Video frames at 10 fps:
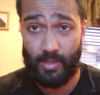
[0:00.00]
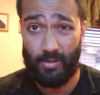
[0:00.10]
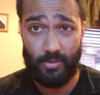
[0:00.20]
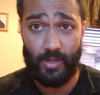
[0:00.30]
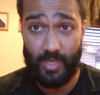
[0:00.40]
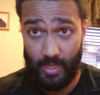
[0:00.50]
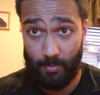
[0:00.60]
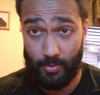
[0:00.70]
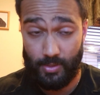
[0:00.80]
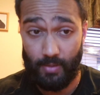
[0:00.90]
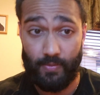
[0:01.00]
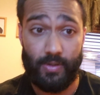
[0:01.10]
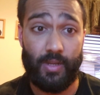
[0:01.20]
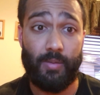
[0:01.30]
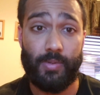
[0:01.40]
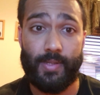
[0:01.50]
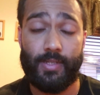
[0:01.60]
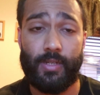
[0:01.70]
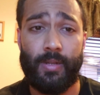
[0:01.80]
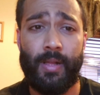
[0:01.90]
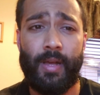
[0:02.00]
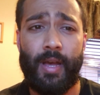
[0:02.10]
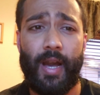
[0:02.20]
Like, don't try to keep yourself into any position.